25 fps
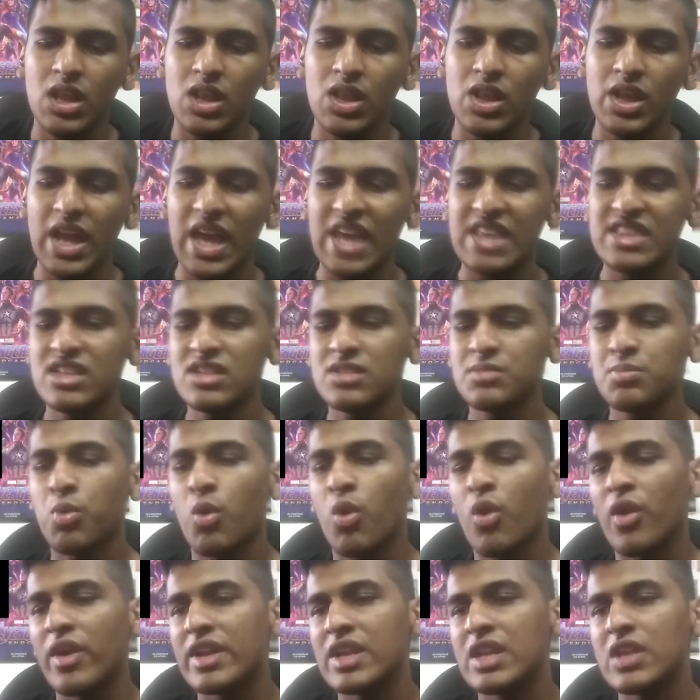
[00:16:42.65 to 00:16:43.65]
like at this
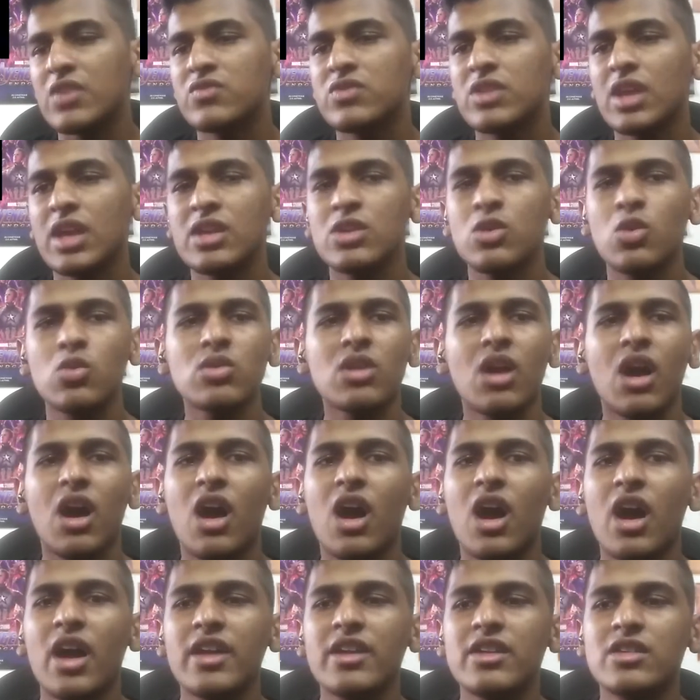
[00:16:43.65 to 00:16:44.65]
point, if they don't
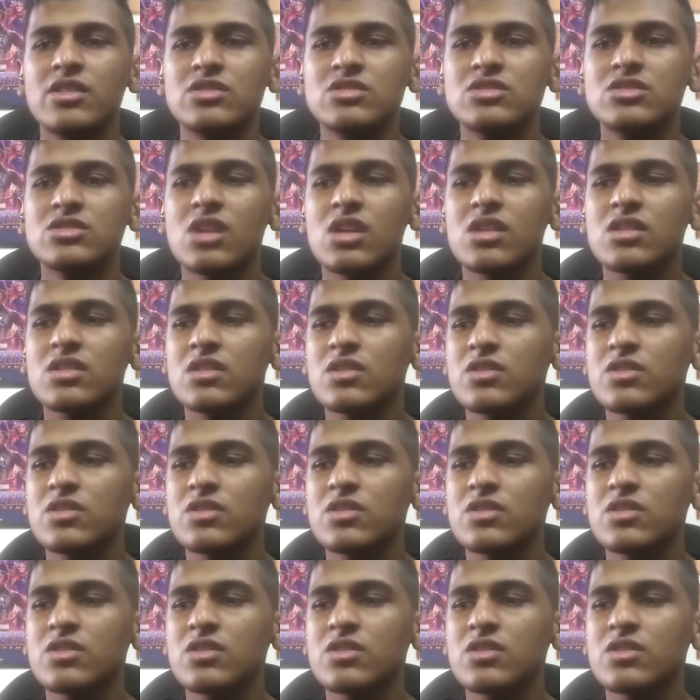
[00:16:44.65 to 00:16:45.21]
hire John